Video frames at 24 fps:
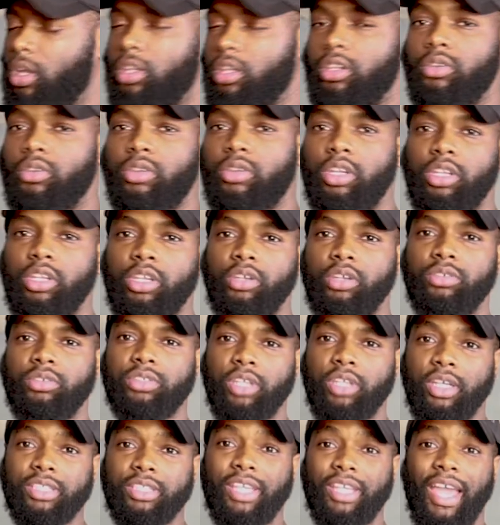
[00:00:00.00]
you can use
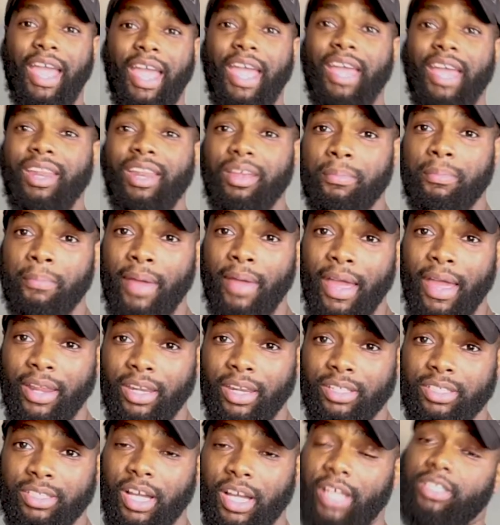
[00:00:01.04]
this, and it
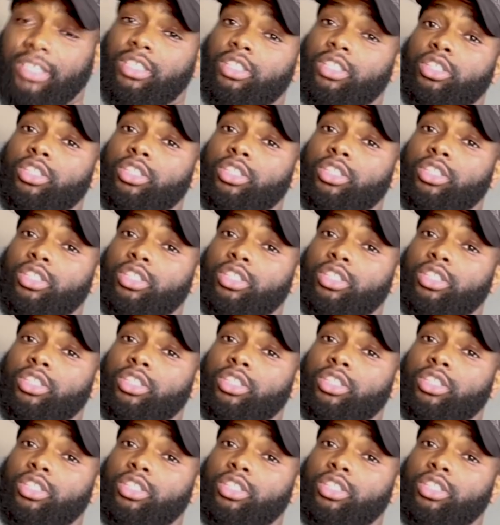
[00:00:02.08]
magnetizes.